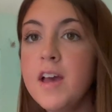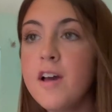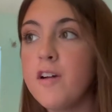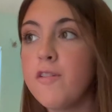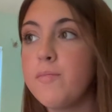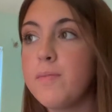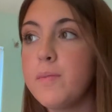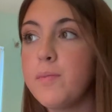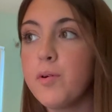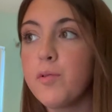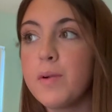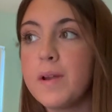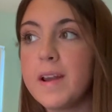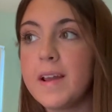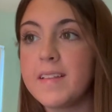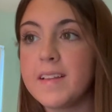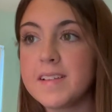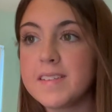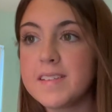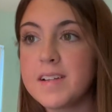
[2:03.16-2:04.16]
of people
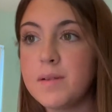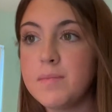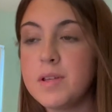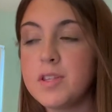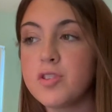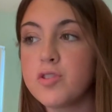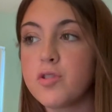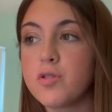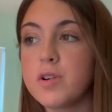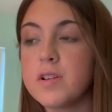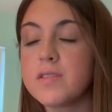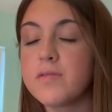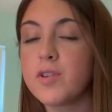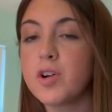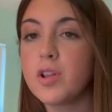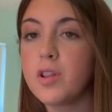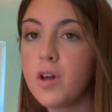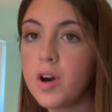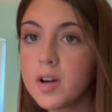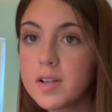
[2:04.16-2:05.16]
reading Let's Not Meet stories
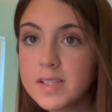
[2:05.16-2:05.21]
for a long